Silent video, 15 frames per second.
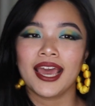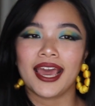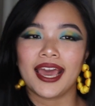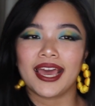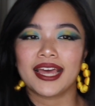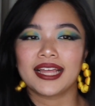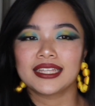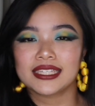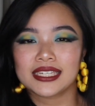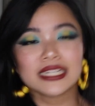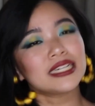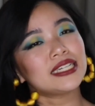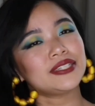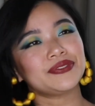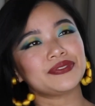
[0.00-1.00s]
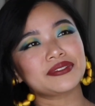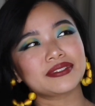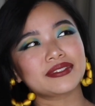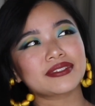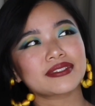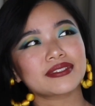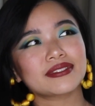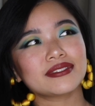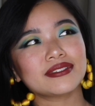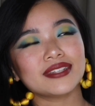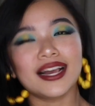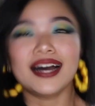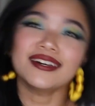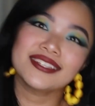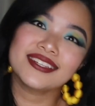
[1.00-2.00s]
and
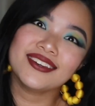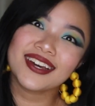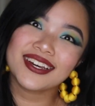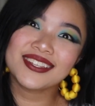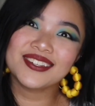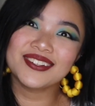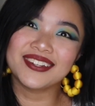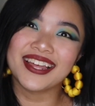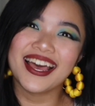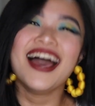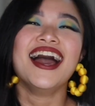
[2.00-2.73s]
I'll see you guys soon.